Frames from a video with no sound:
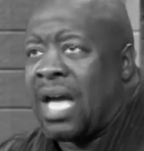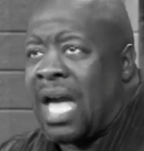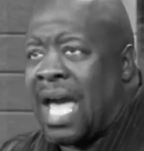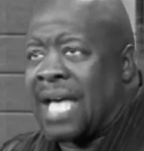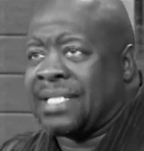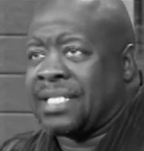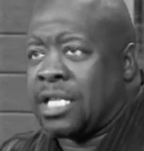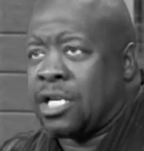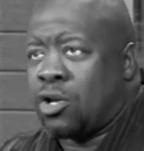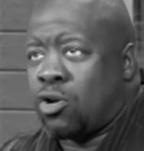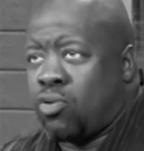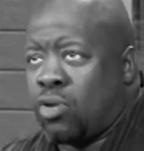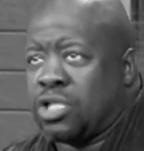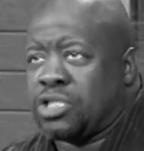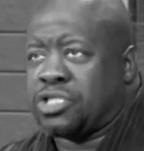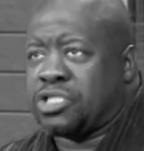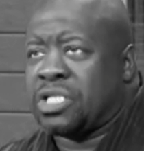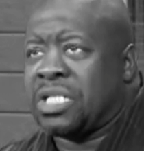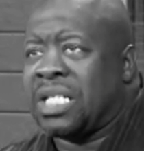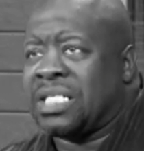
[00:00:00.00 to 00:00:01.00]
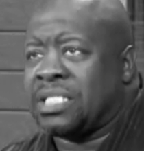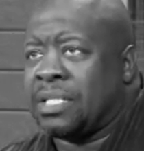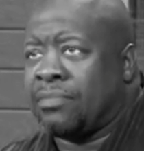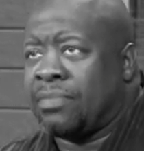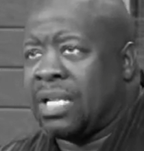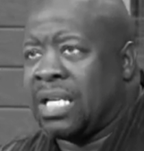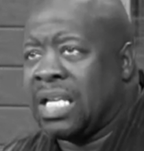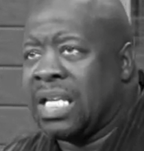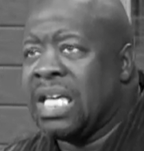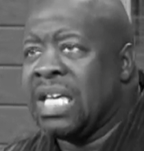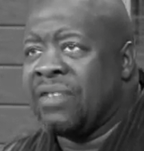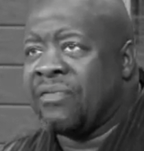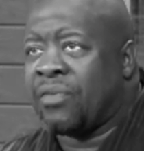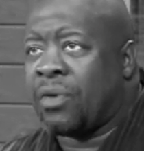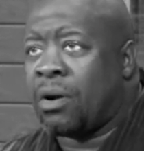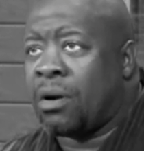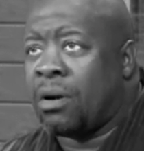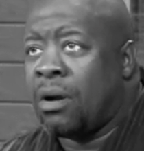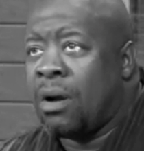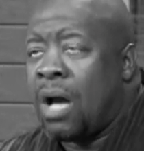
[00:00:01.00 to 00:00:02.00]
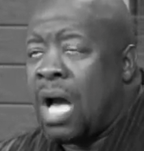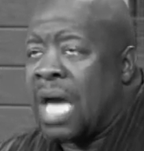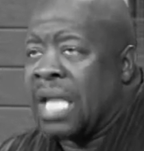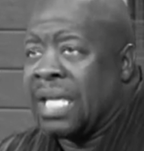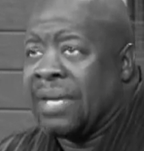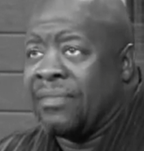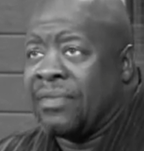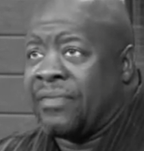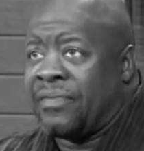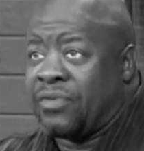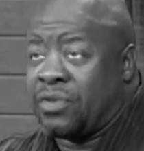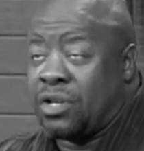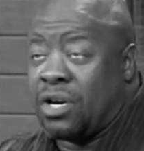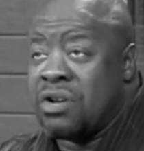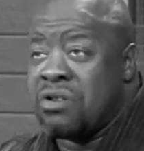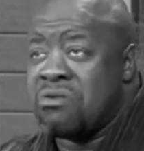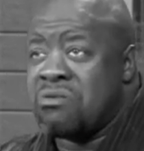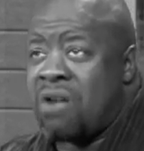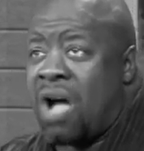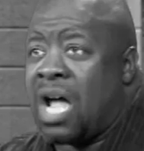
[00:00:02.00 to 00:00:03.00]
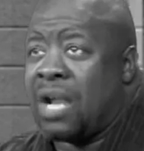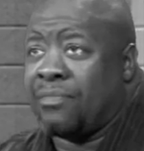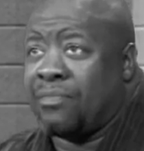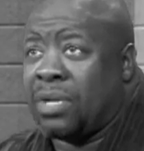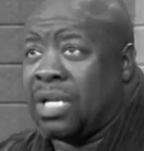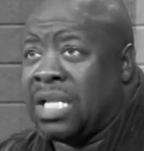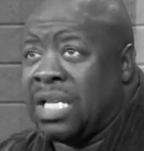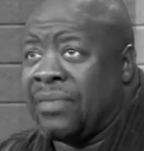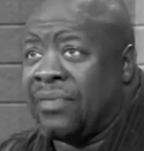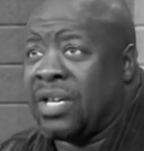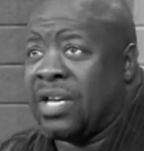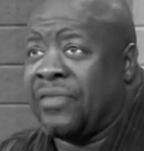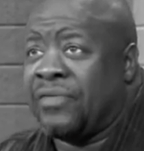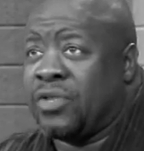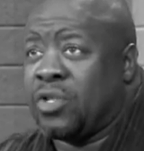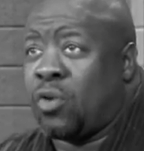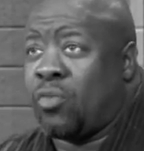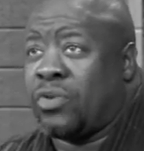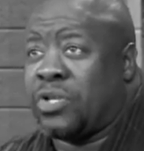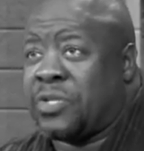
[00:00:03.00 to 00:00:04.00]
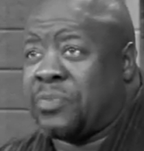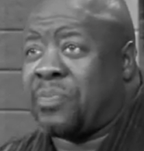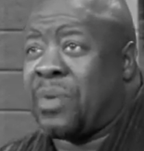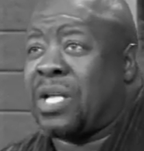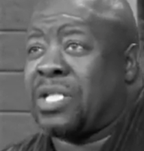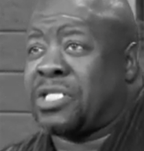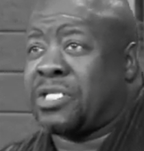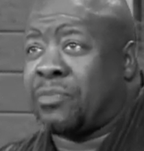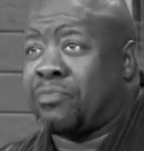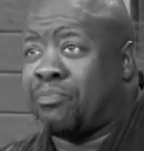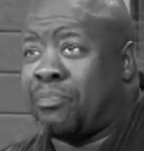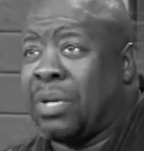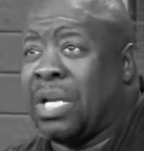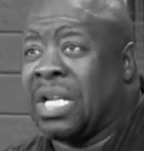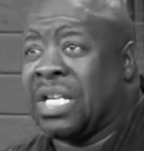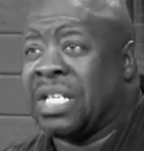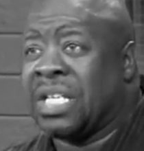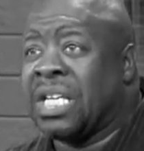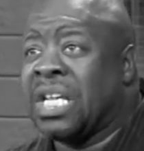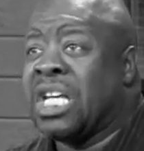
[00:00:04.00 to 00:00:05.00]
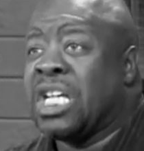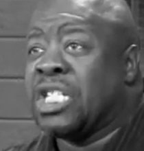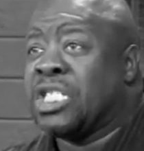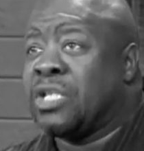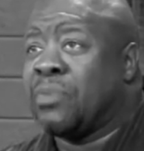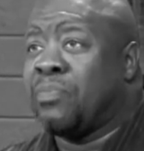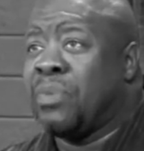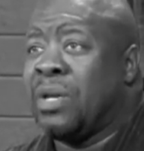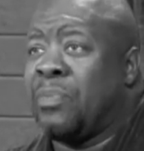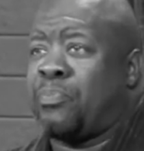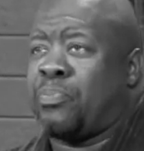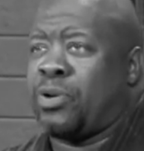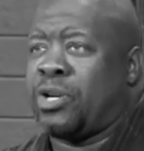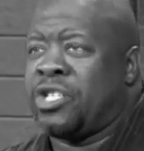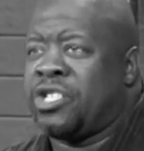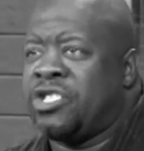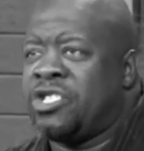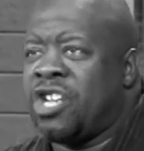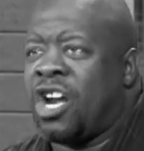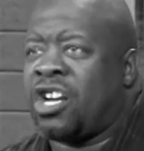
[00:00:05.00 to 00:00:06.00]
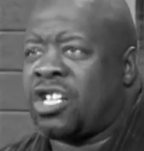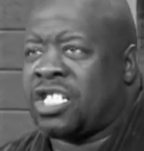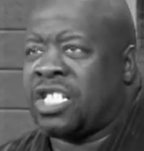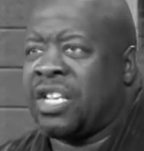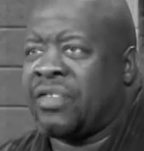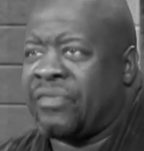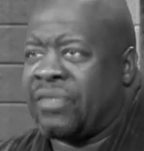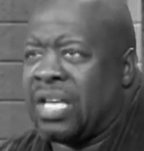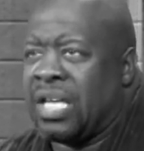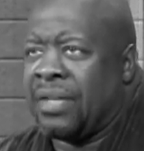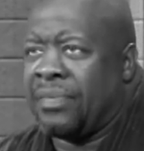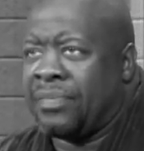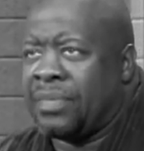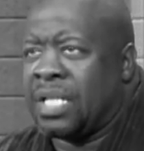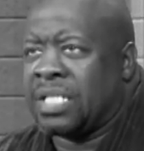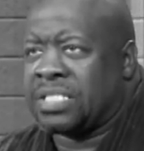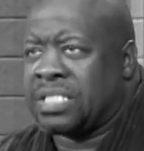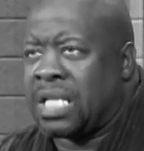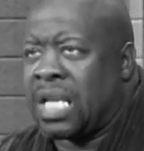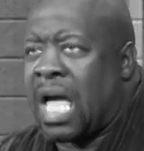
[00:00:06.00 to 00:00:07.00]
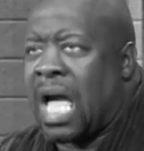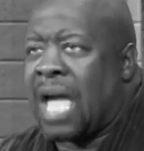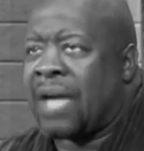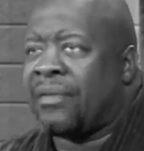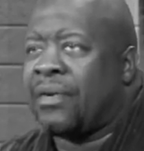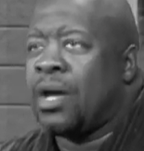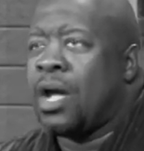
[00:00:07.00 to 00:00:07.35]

as a Christian, as a believer, and even if you're a non believer, if your responsibility to be productive in this life,